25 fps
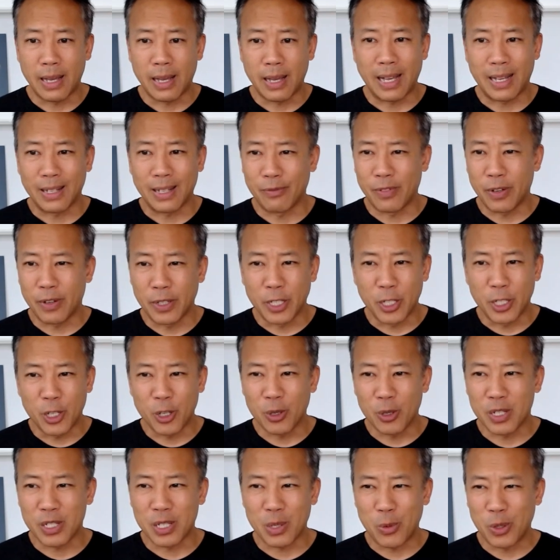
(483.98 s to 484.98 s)
got very
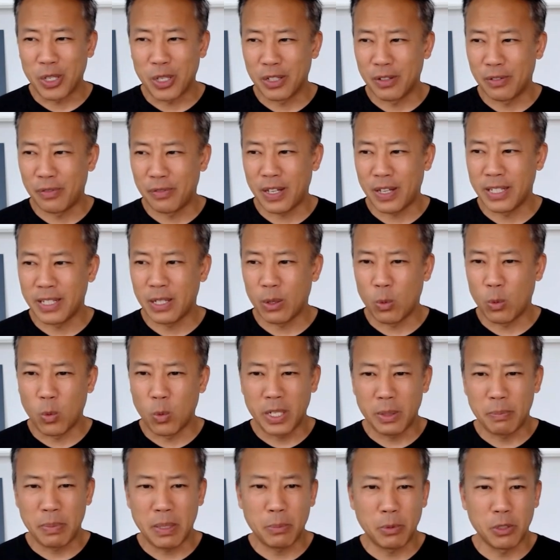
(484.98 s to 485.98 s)
curious. I wanted to find out what
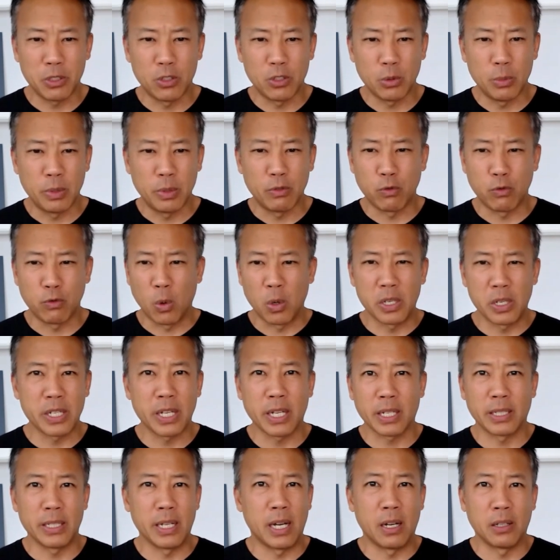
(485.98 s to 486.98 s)
did people do before
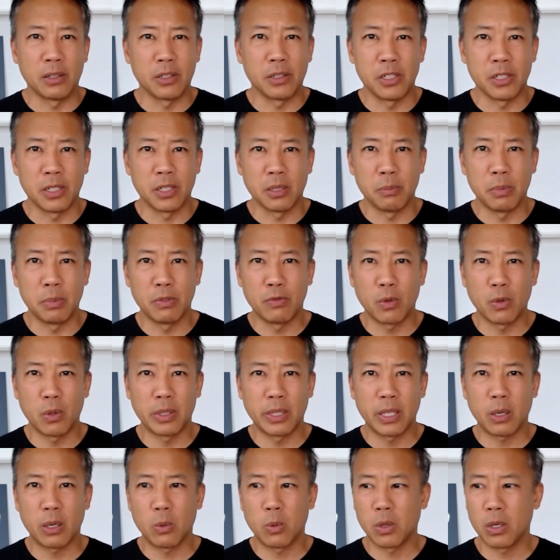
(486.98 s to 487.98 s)
technology, before
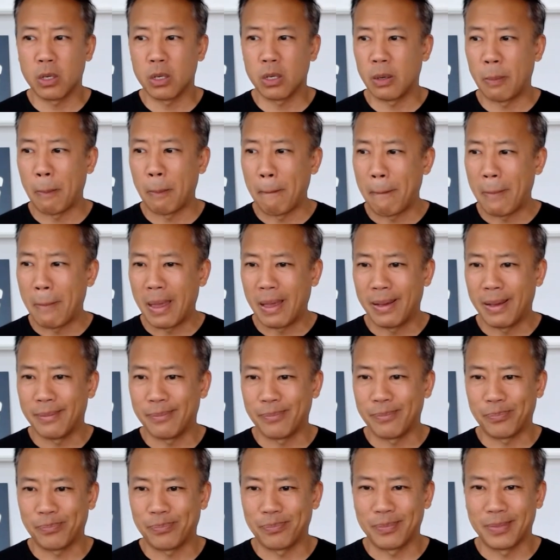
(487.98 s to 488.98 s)
there were
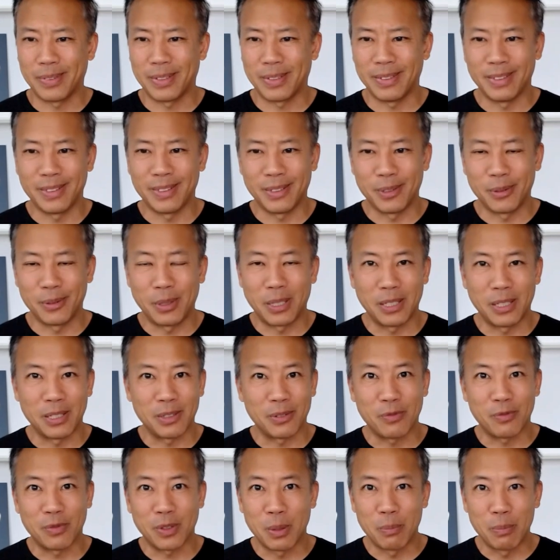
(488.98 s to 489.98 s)
you know, uh,
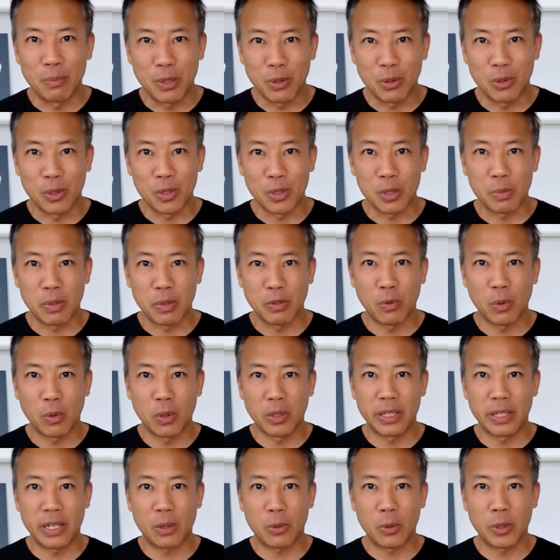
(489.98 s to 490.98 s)
computers, before
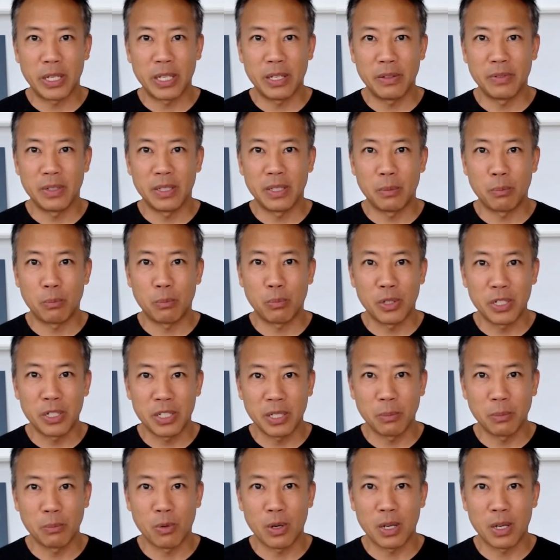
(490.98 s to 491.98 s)
there were even
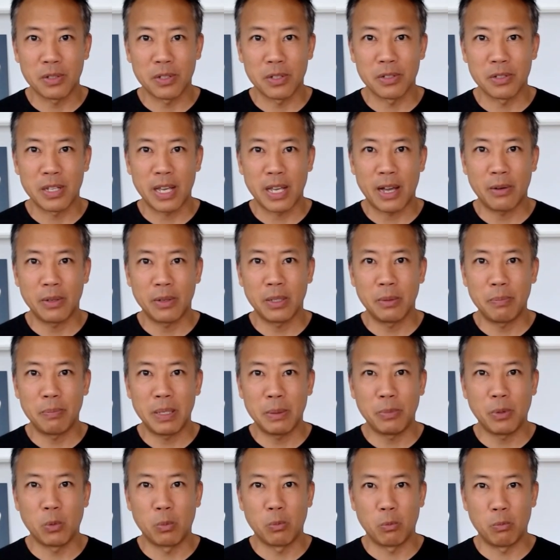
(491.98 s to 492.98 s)
printing presses. How did
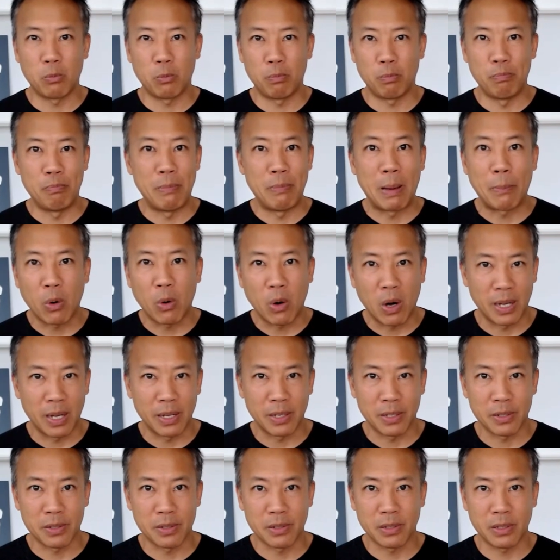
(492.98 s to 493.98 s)
people
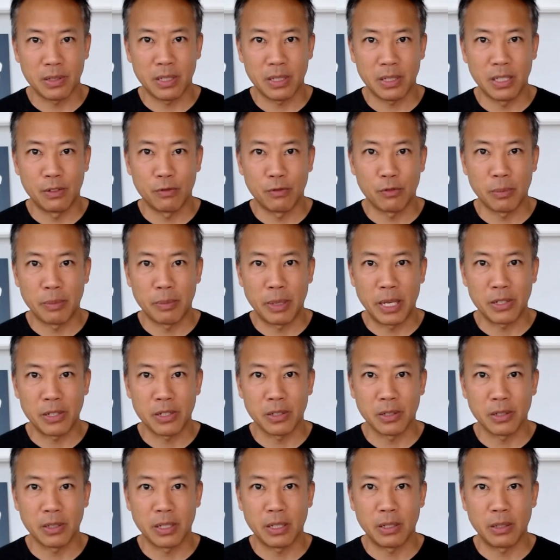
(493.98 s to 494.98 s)
memorize
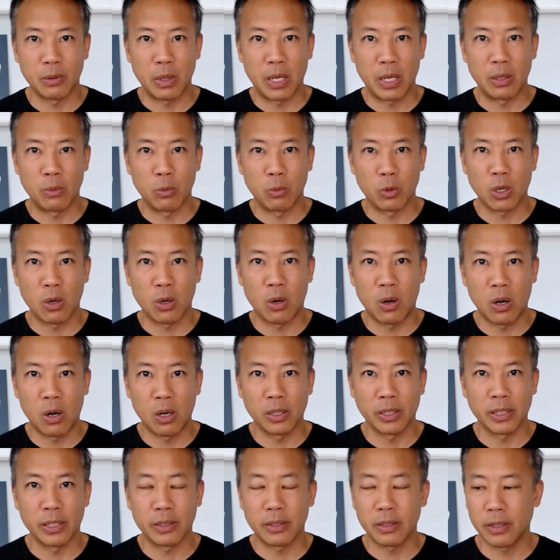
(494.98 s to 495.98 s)
information and, and
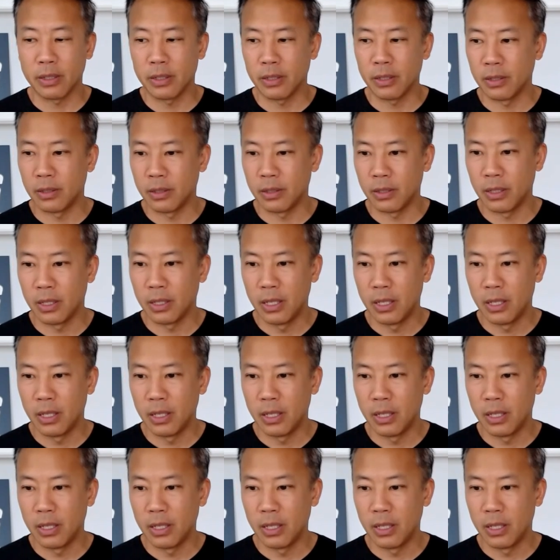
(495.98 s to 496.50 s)
recall it? And